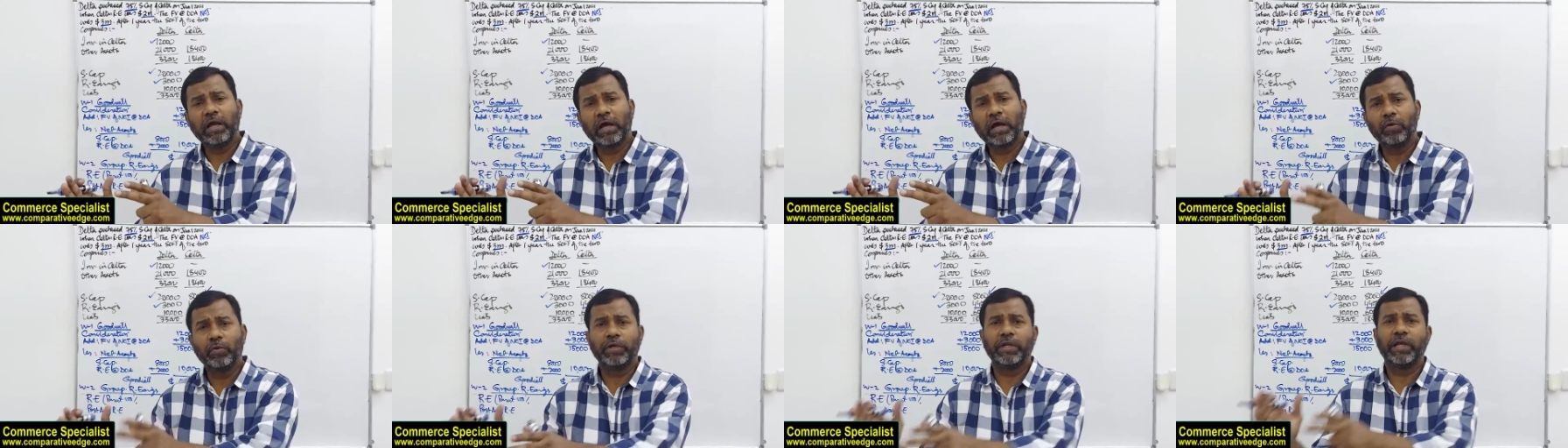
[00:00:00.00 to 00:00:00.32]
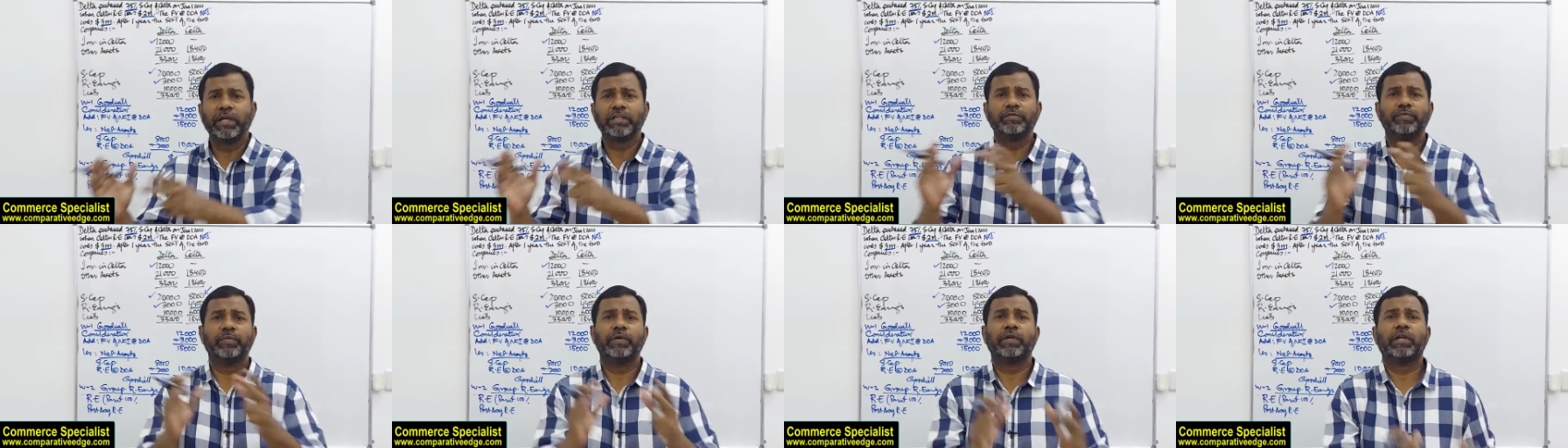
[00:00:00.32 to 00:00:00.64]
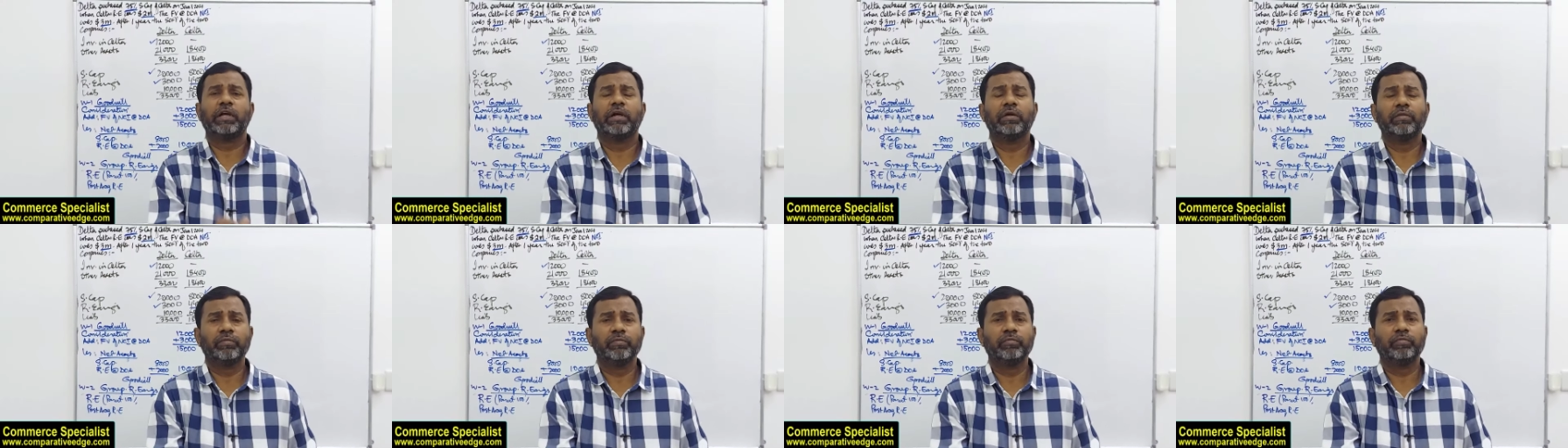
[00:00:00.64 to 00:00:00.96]
now it has
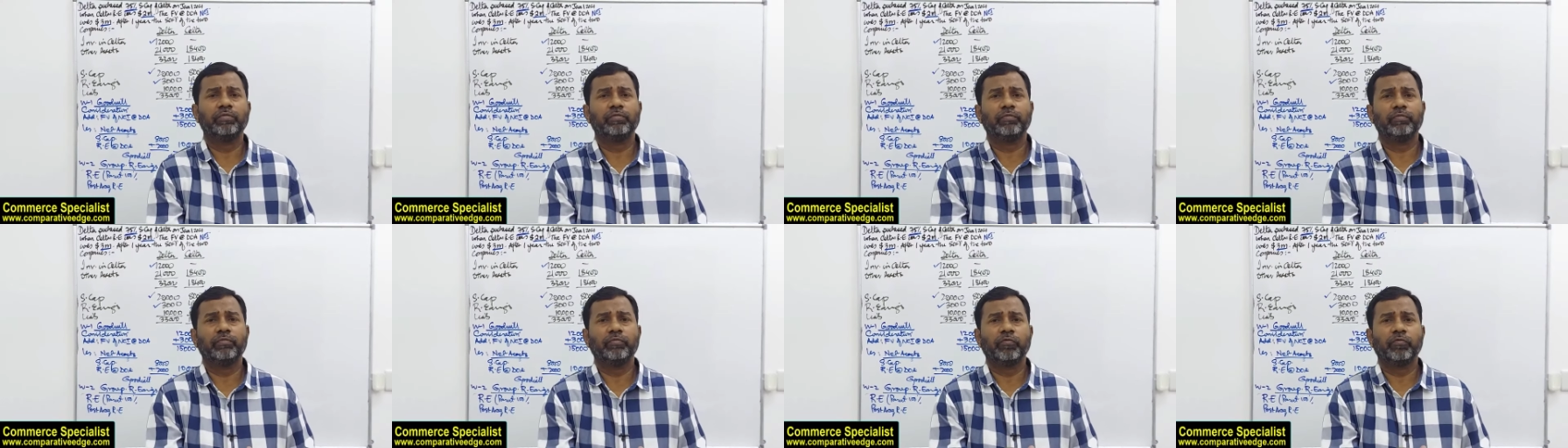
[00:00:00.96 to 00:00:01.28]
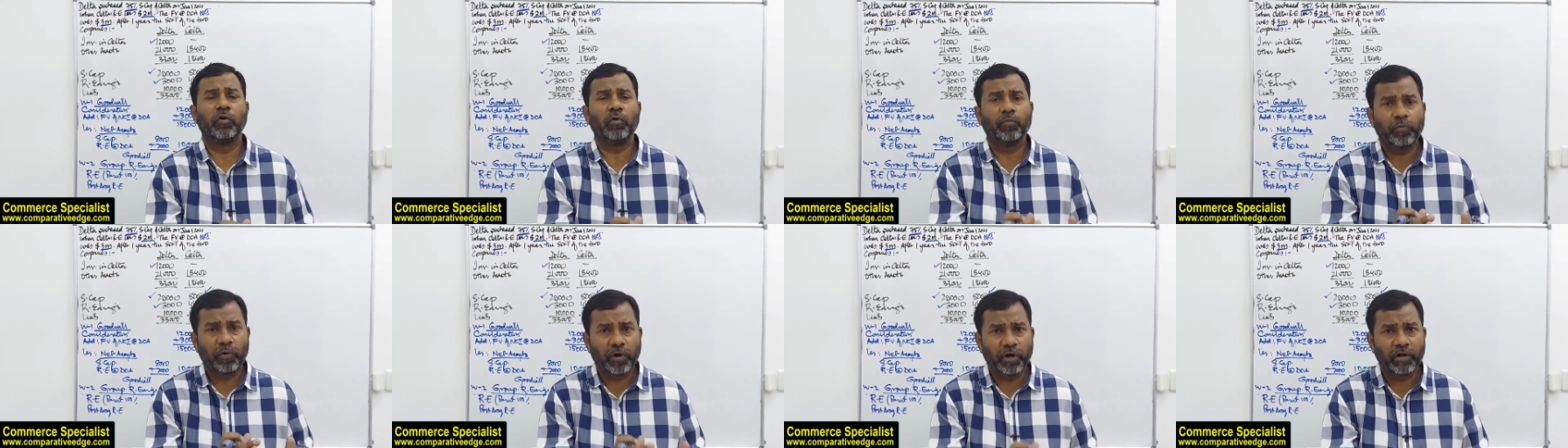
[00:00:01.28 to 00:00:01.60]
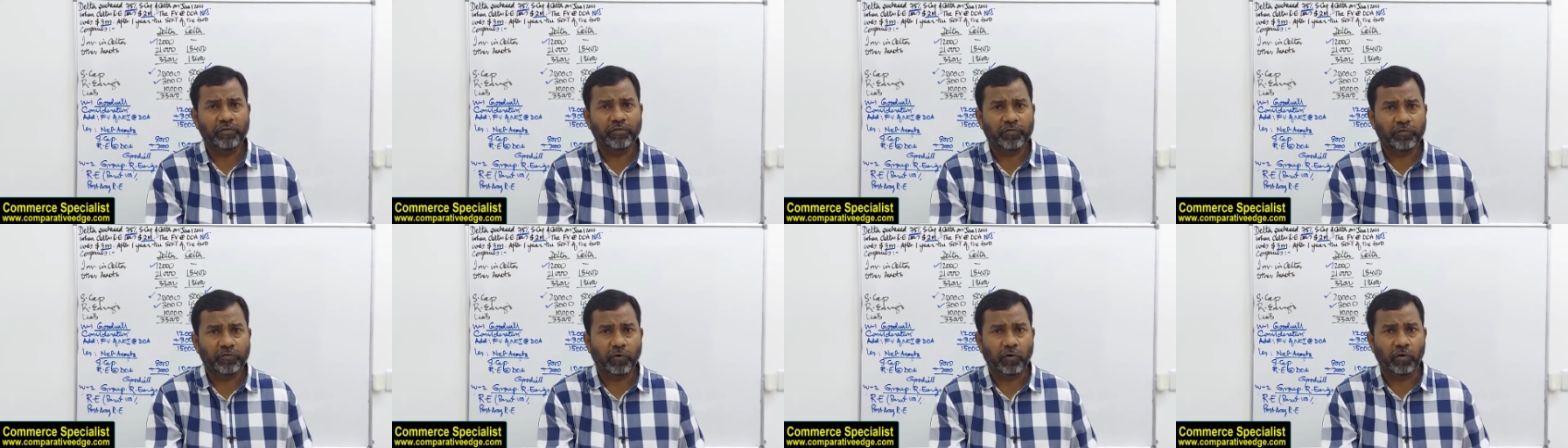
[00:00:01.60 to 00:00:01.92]
become
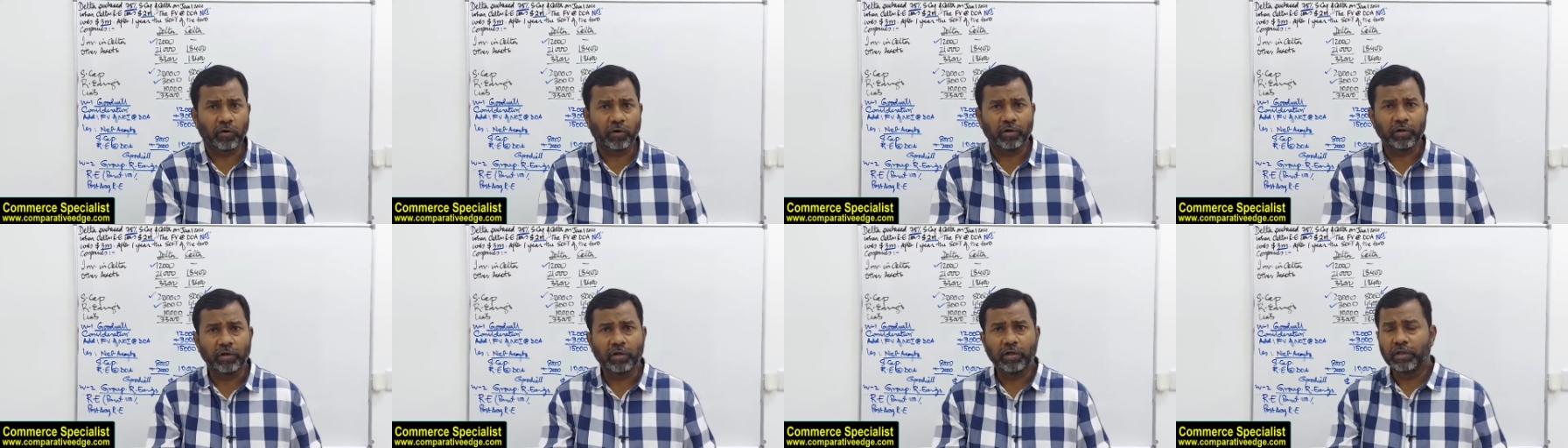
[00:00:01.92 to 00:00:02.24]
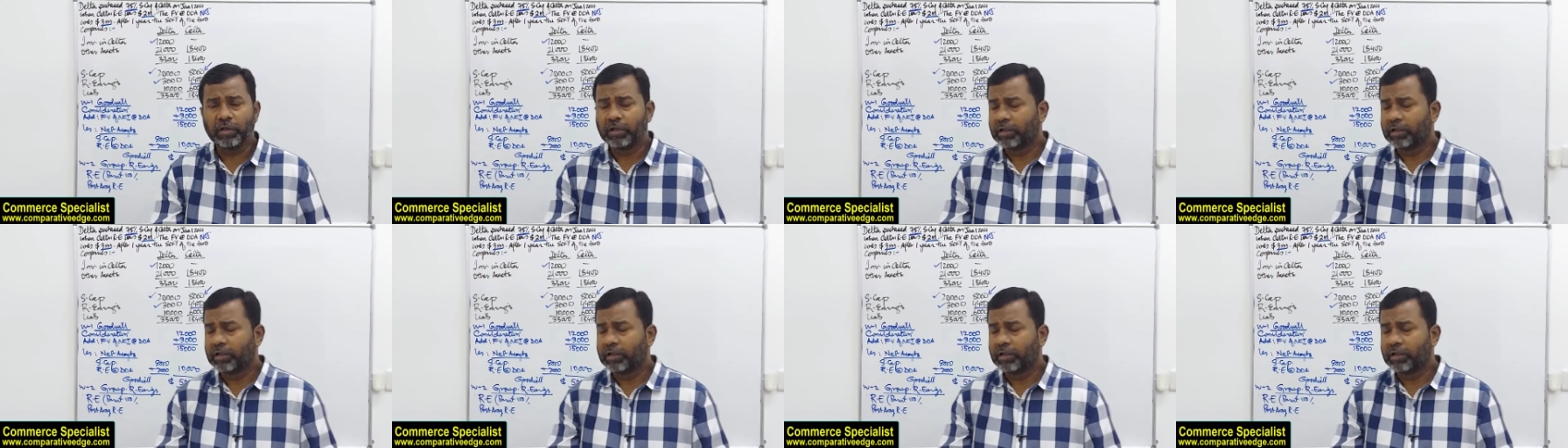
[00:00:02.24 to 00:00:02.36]
4.4.